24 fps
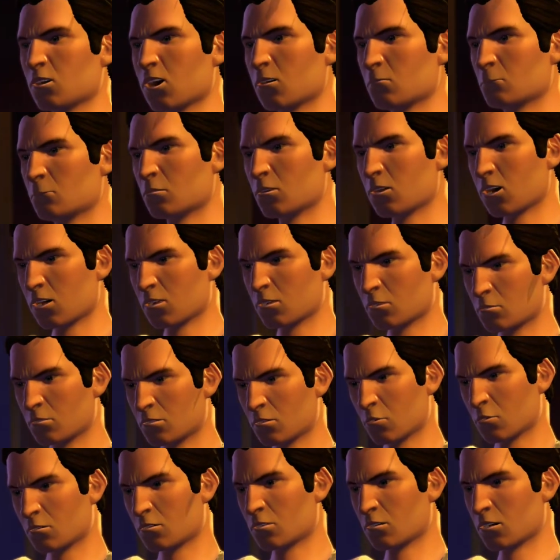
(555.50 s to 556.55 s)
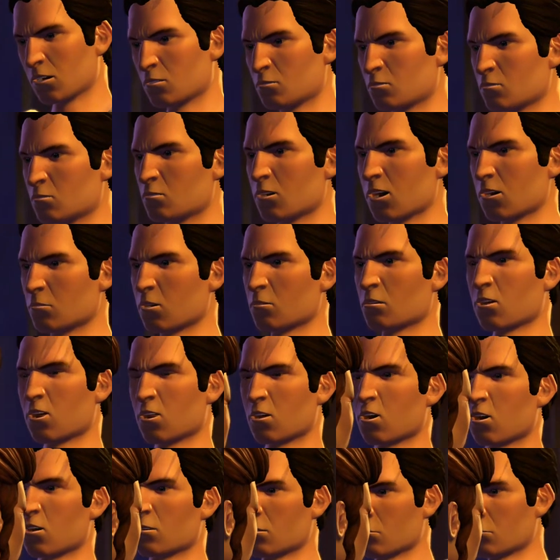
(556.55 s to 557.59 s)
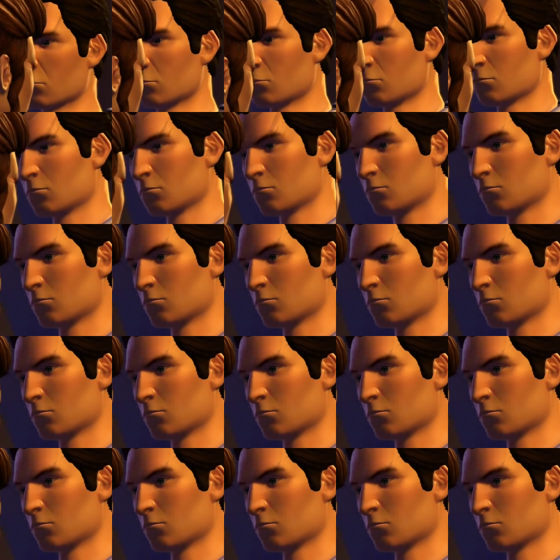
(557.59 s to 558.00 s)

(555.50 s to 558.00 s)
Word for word: in um, in, on every